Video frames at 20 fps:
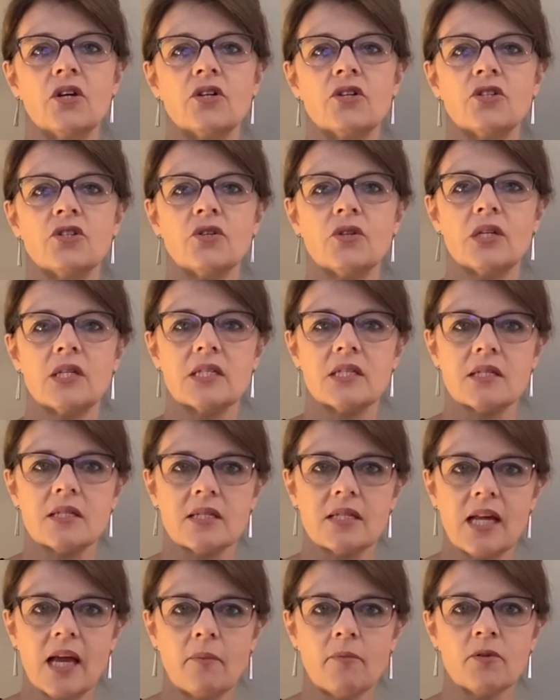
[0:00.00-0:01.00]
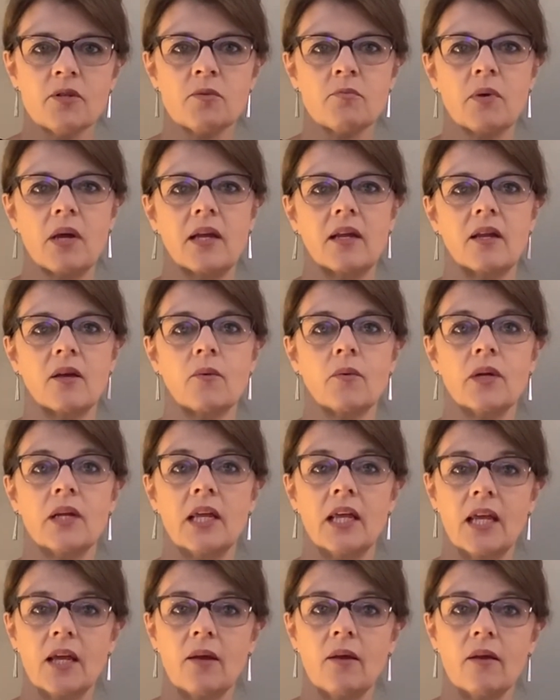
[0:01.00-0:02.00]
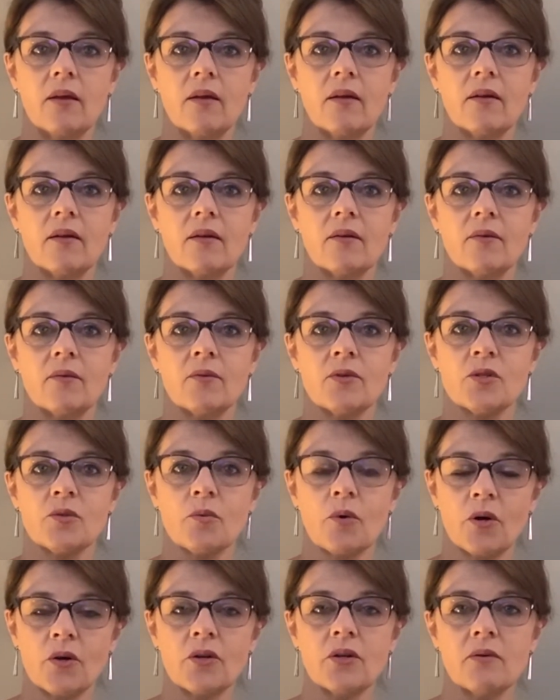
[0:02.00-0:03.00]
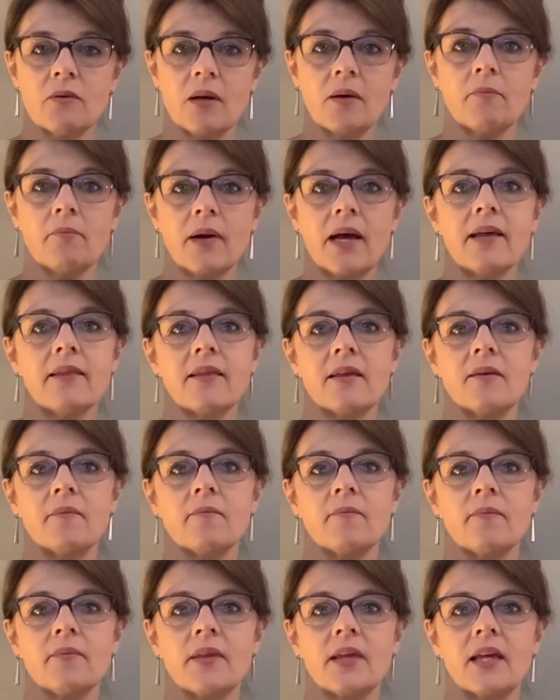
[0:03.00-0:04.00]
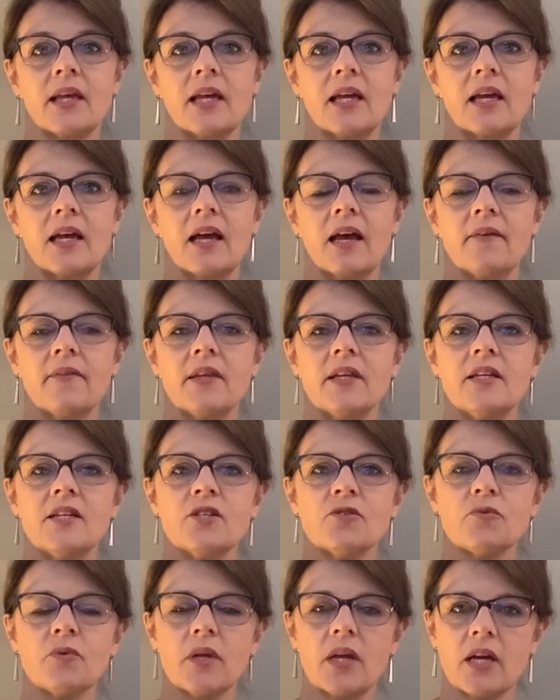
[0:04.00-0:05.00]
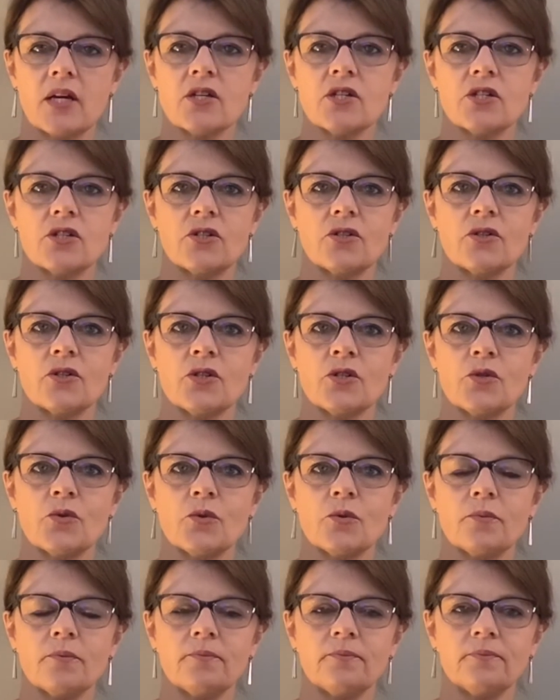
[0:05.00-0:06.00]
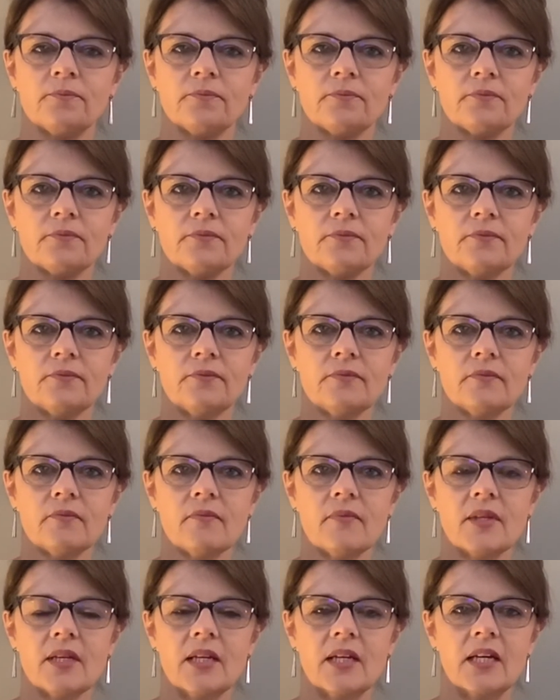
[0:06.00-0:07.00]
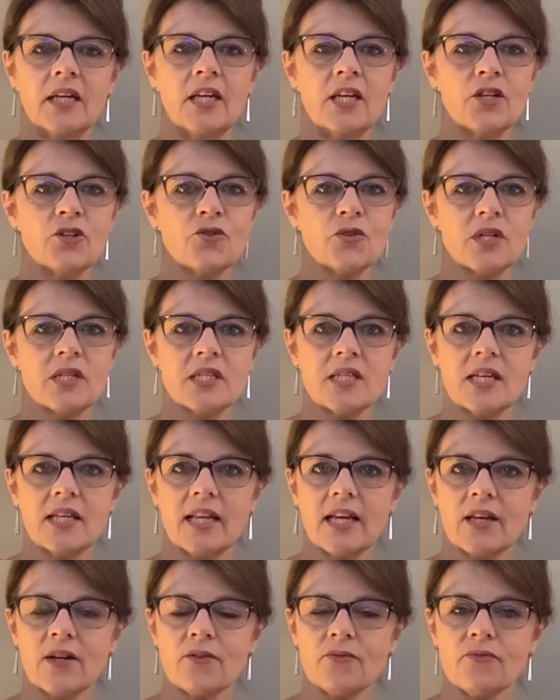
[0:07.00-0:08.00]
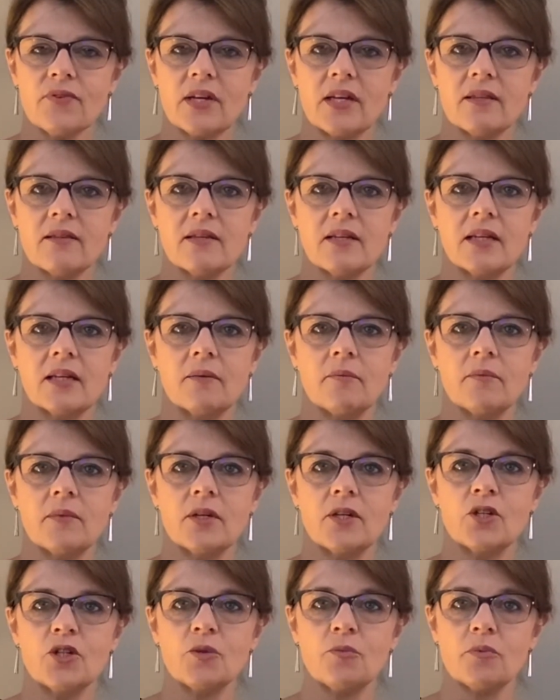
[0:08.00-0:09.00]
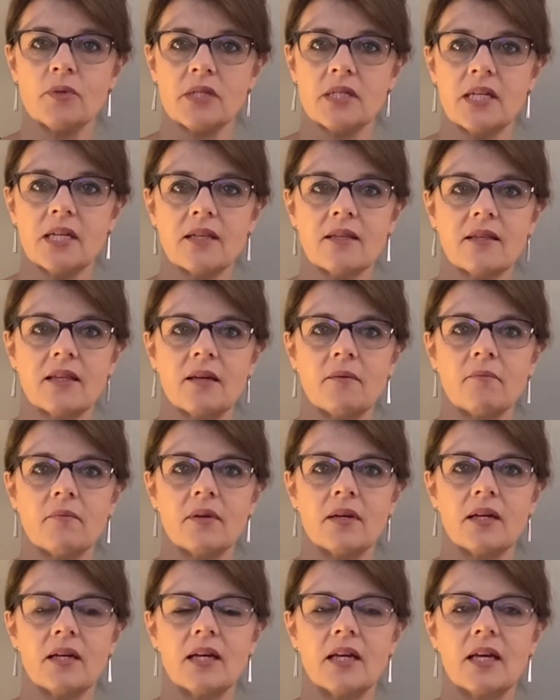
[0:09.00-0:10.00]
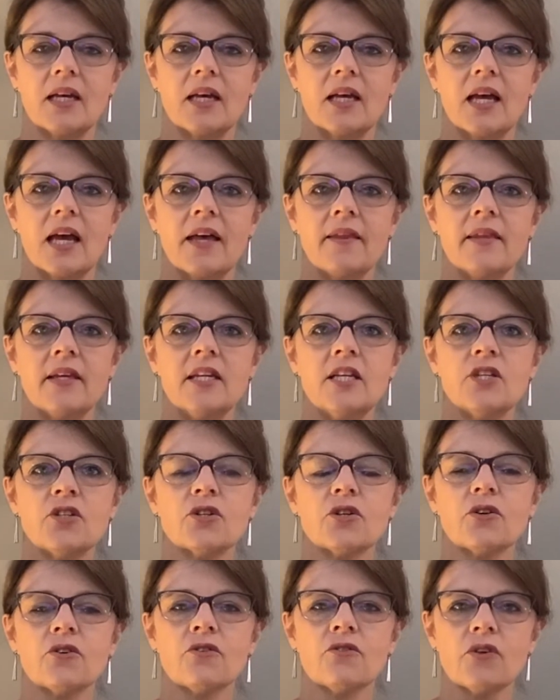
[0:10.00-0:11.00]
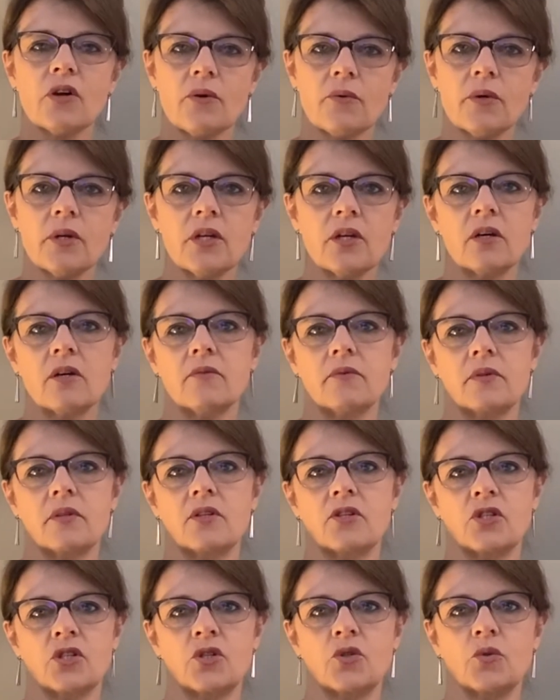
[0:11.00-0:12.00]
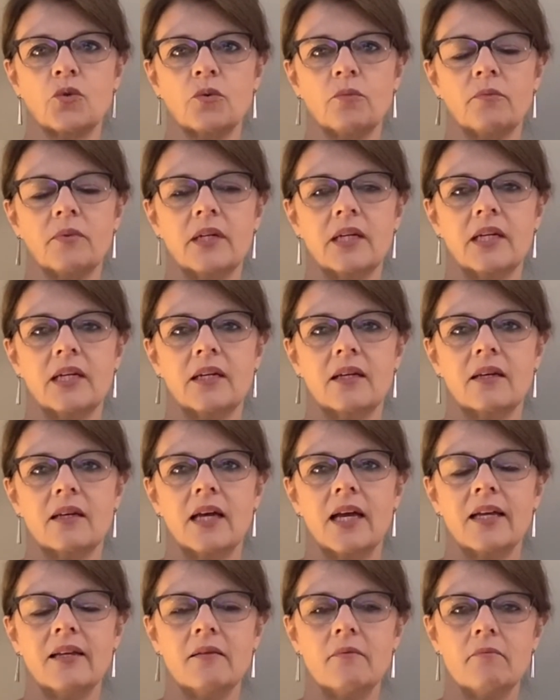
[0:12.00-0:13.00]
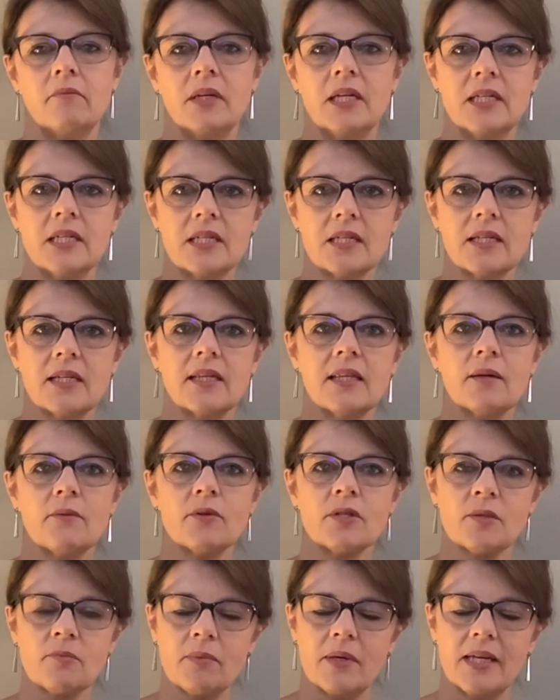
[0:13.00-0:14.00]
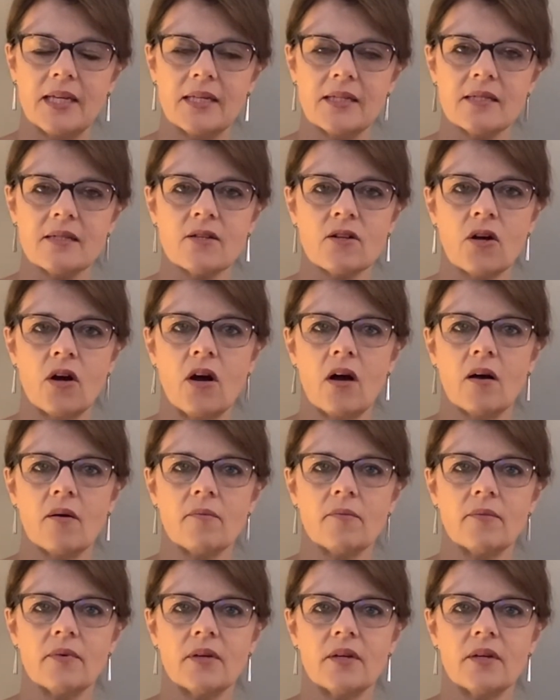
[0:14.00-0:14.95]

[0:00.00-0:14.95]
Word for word: to his disciples' panic when he was woken up by them, and then his reaction to the storm. He addressed their lack of faith in him to protect them, and then he took authority over the storm, and immediately there was peace and calm.